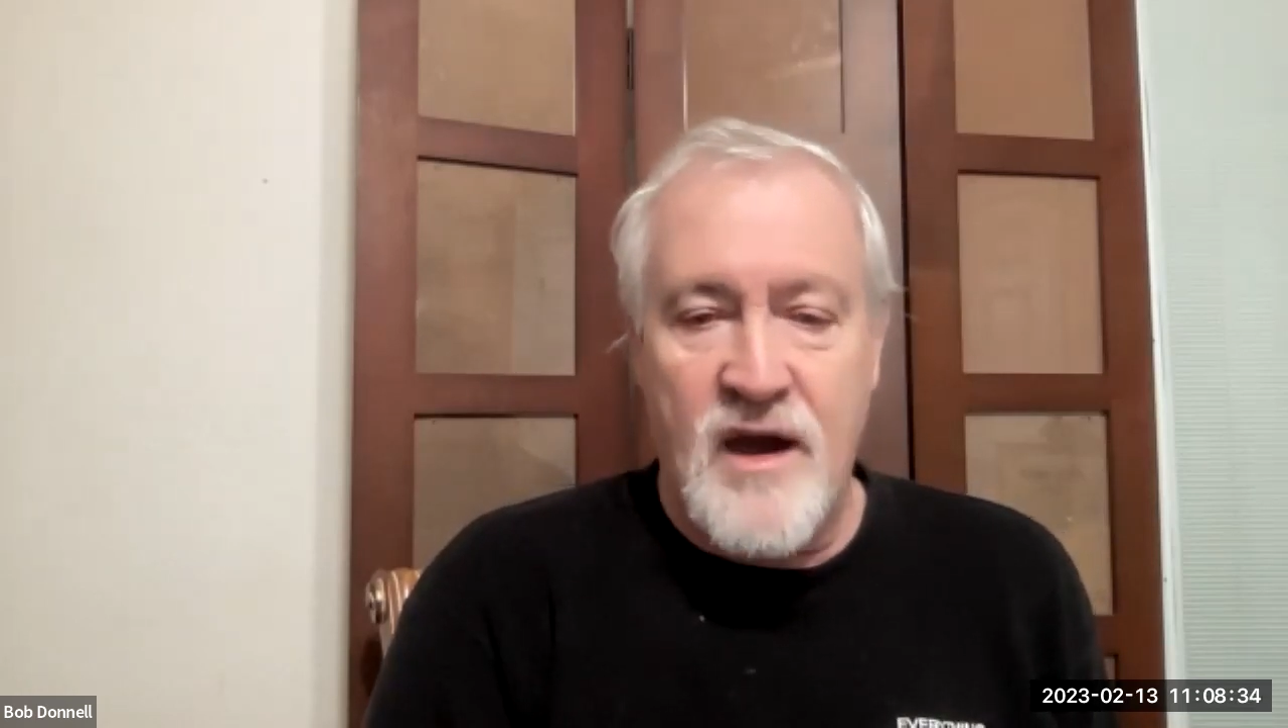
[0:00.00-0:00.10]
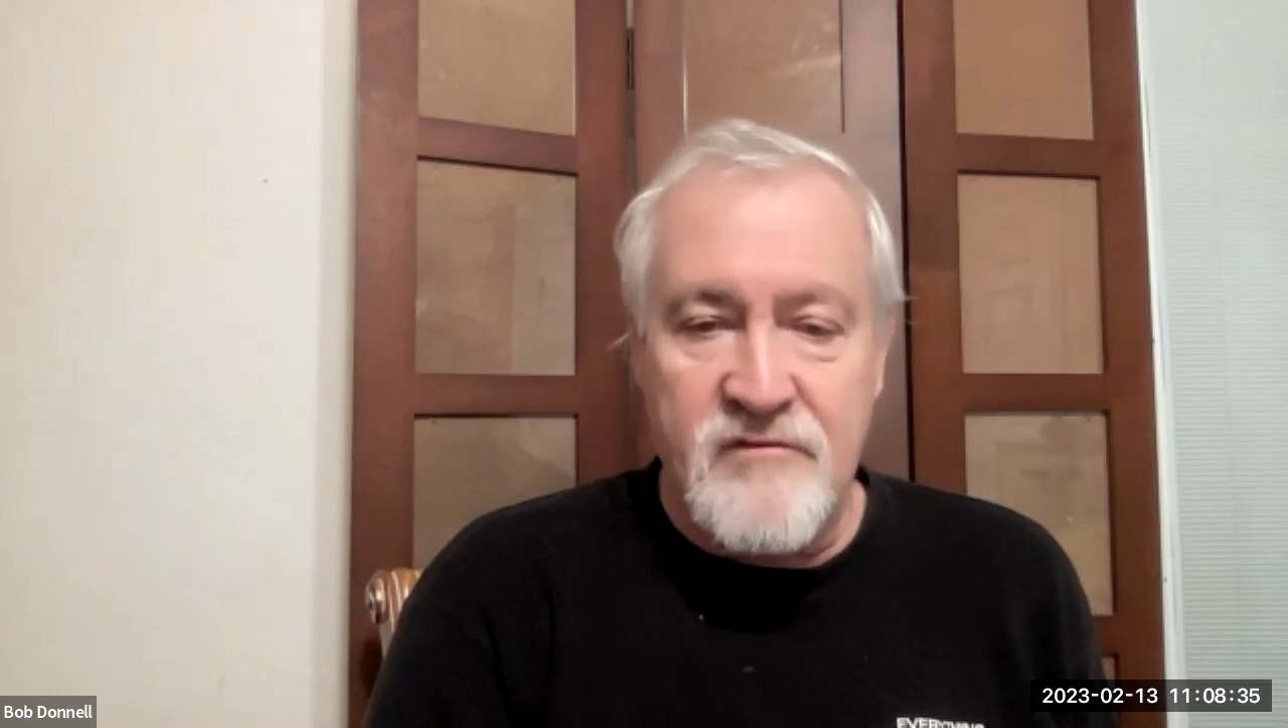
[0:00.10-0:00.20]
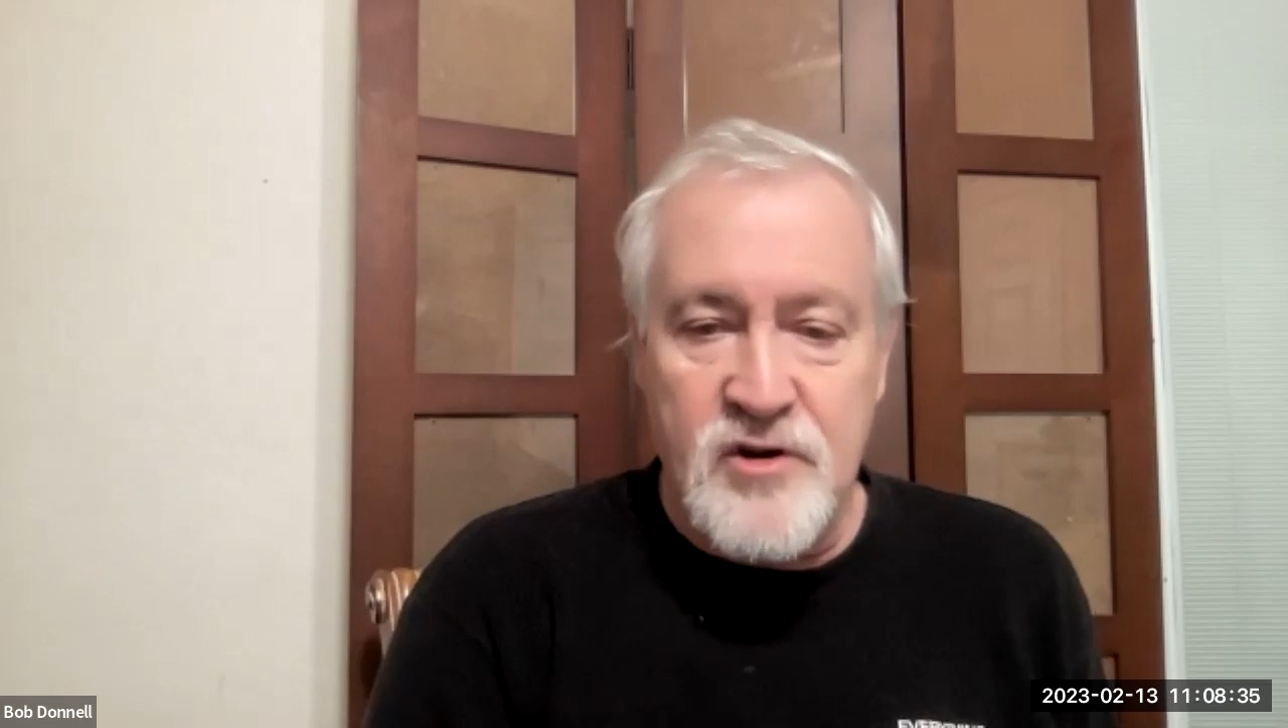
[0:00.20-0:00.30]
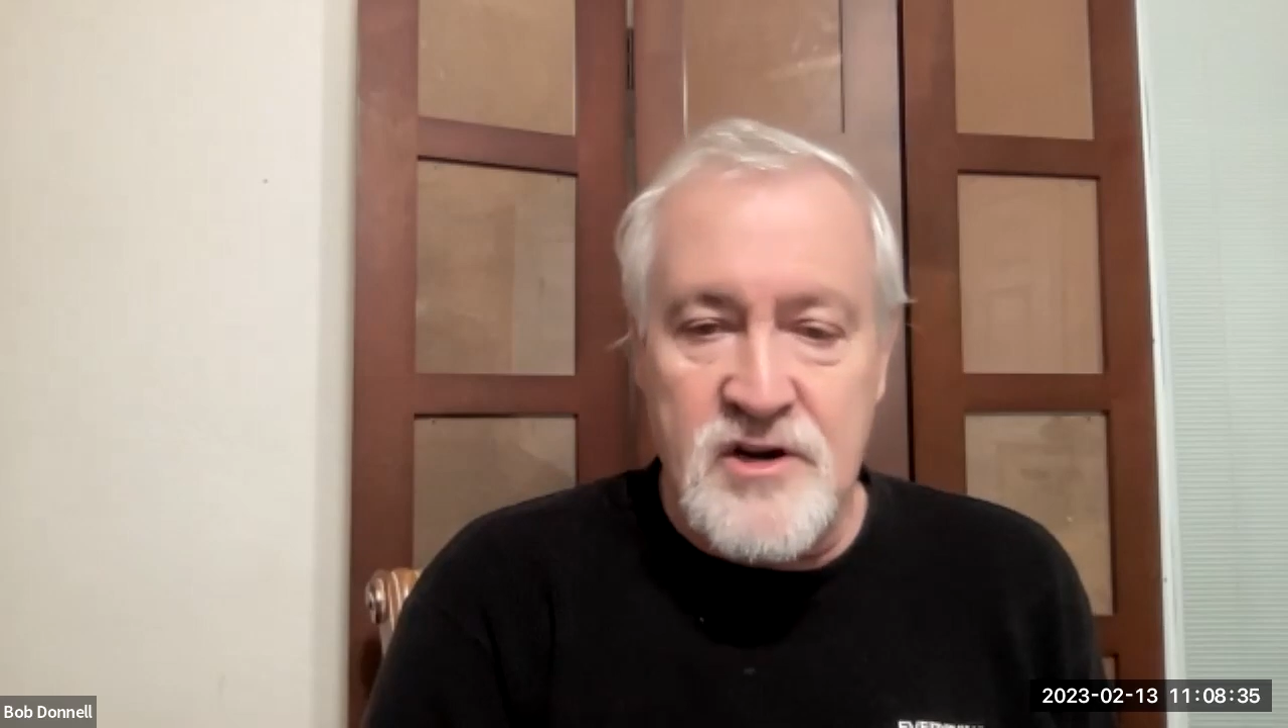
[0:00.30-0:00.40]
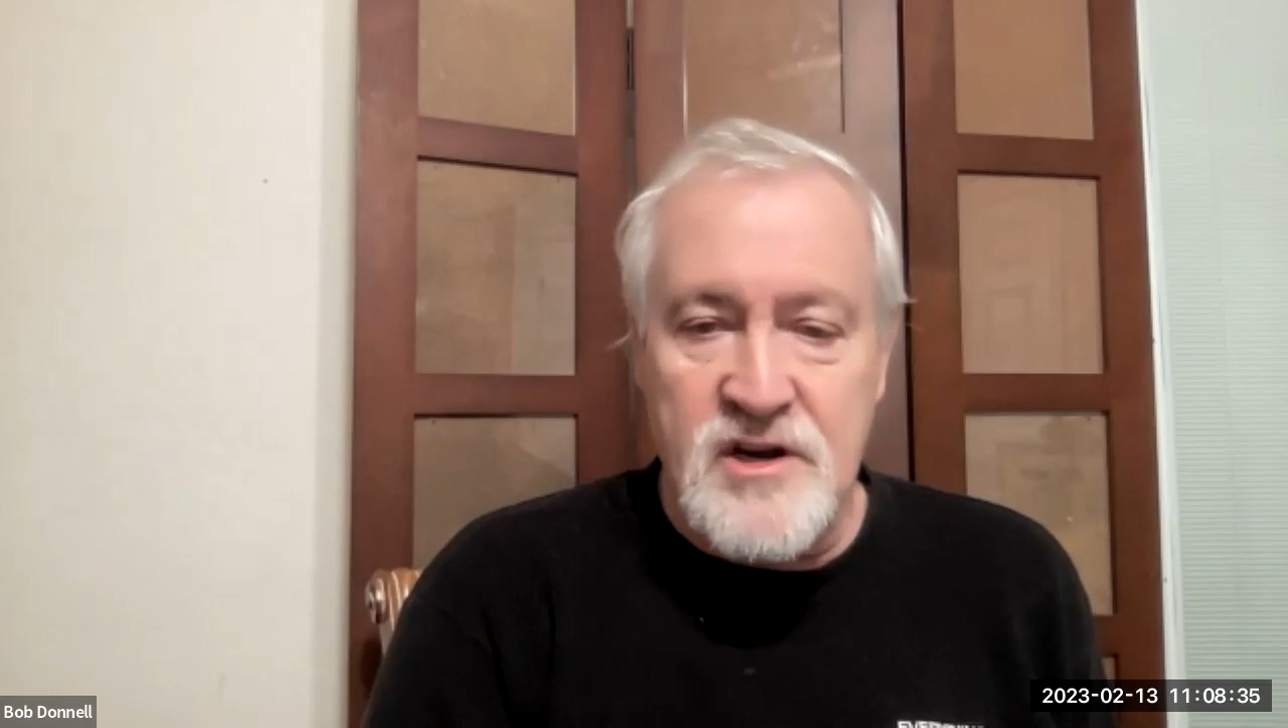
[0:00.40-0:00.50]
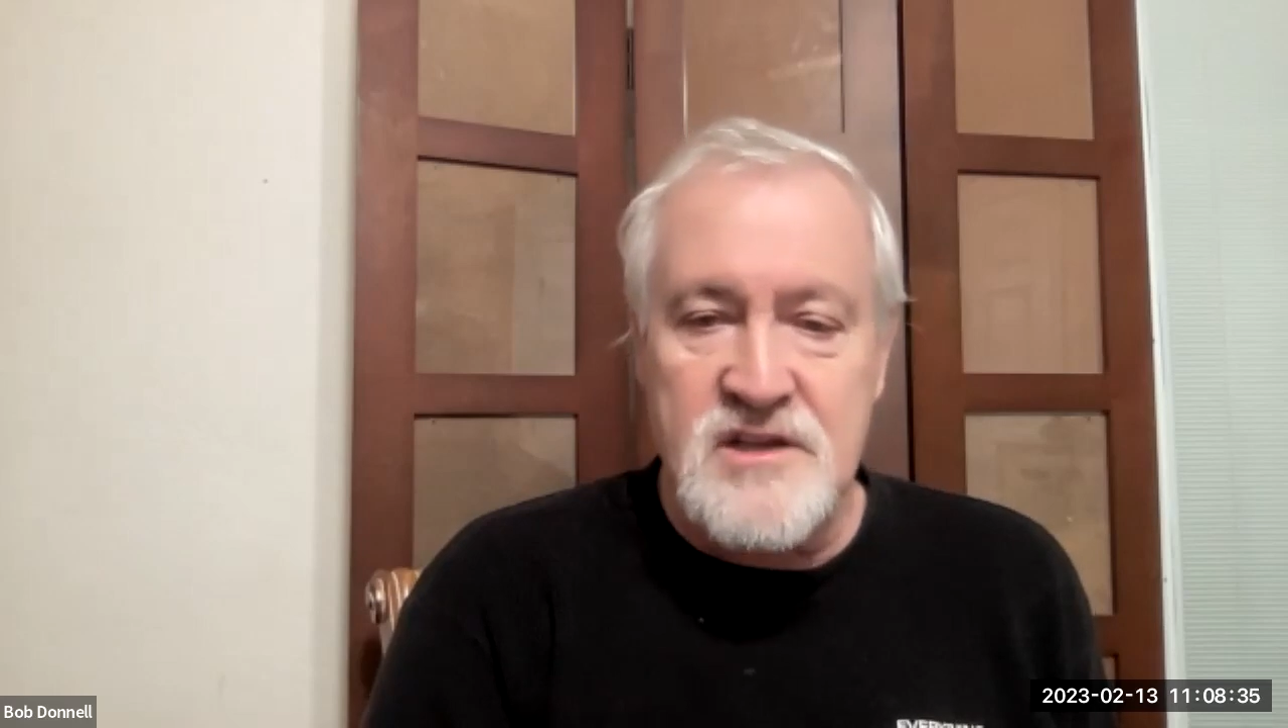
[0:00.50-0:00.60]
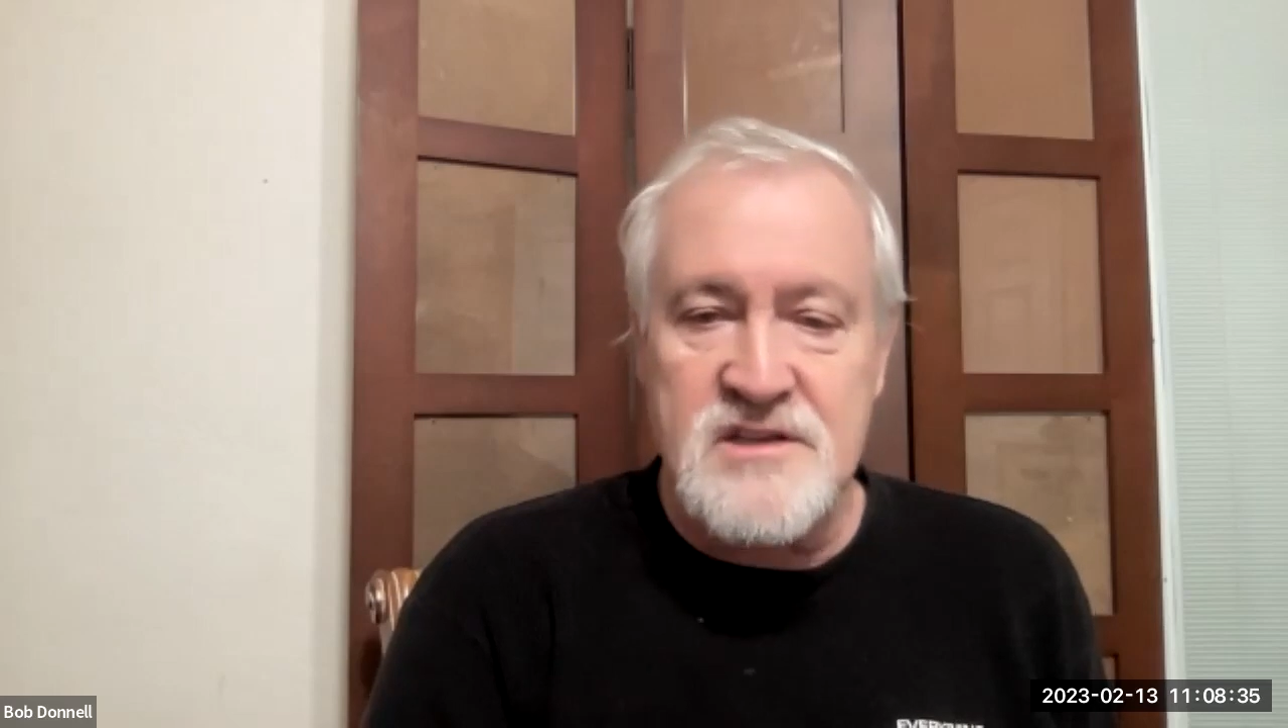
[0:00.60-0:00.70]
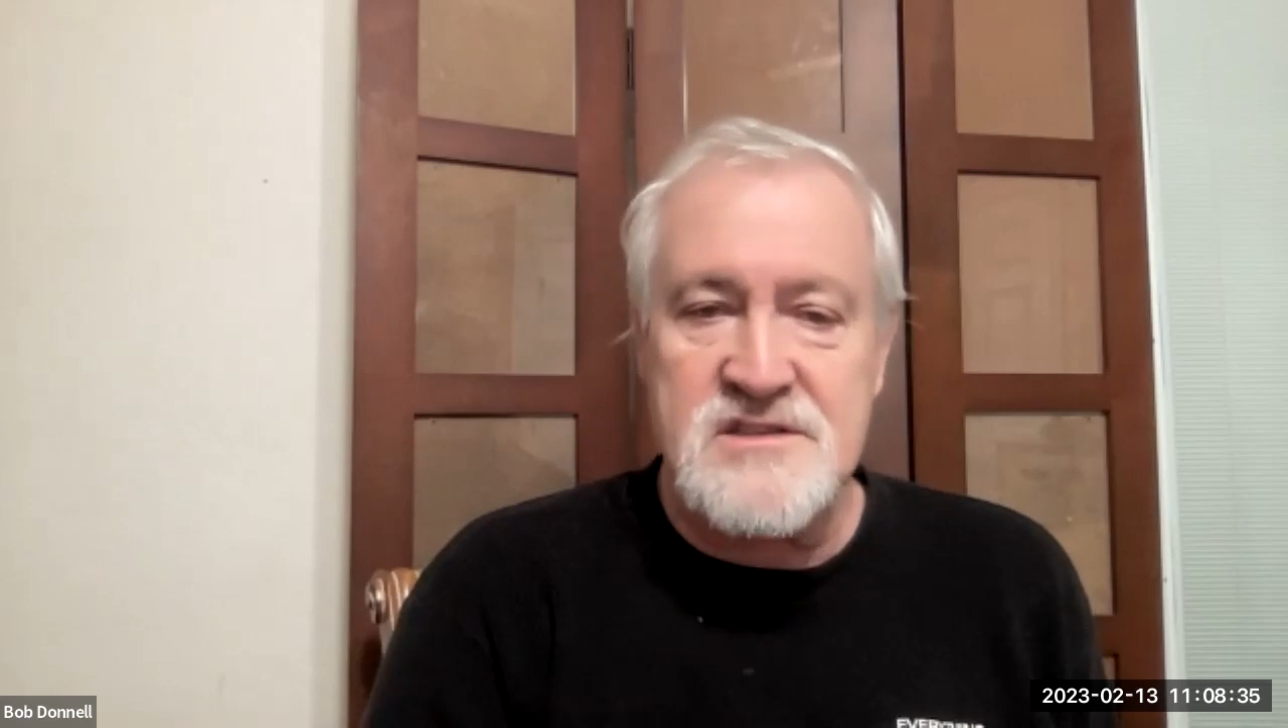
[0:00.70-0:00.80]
ever